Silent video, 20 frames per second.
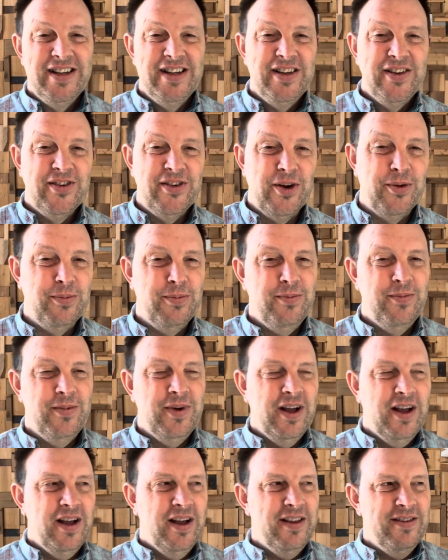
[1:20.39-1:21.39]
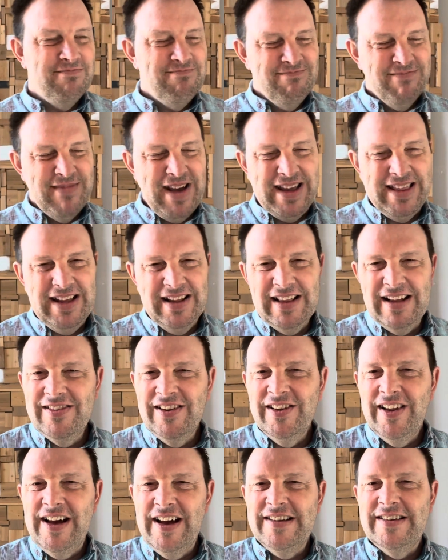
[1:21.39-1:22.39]
So I think that's a
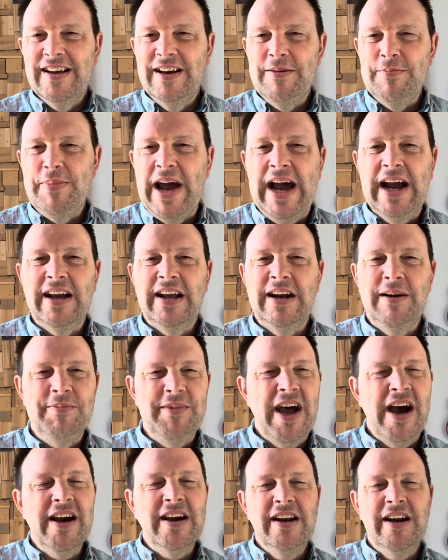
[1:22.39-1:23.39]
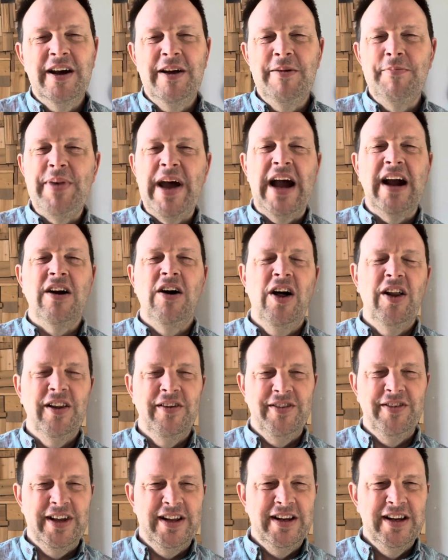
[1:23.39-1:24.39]
lot to unpack, and I'm not going to unpack all
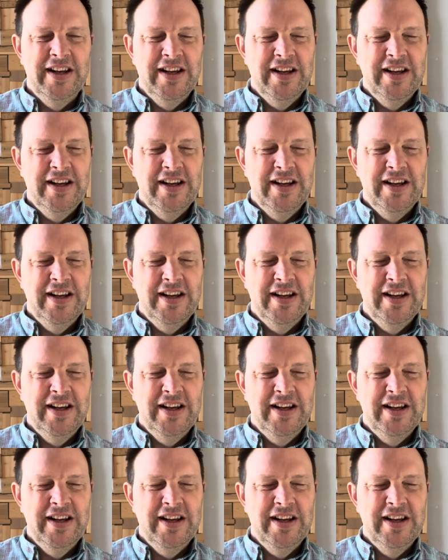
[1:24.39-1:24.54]
of it.